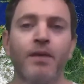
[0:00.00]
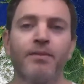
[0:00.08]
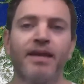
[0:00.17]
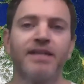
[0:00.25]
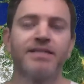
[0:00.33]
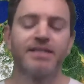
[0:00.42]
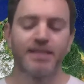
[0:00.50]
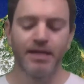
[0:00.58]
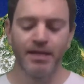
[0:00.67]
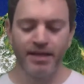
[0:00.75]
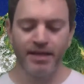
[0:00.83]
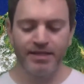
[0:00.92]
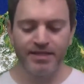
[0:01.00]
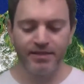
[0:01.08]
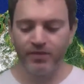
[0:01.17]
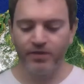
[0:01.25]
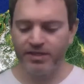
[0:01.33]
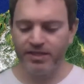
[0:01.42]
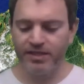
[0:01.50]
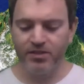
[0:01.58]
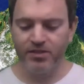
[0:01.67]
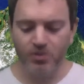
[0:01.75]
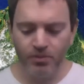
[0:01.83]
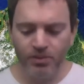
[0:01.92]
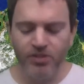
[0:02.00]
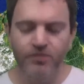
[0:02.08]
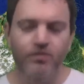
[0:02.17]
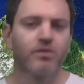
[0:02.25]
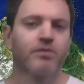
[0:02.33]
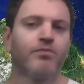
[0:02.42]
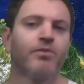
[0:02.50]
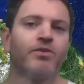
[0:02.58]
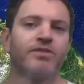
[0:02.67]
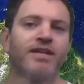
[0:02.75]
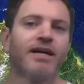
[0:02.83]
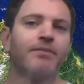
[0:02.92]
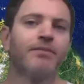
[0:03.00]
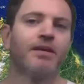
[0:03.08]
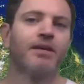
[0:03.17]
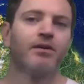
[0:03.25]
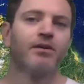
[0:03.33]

But that's it, friends. Thank you so much for your time here.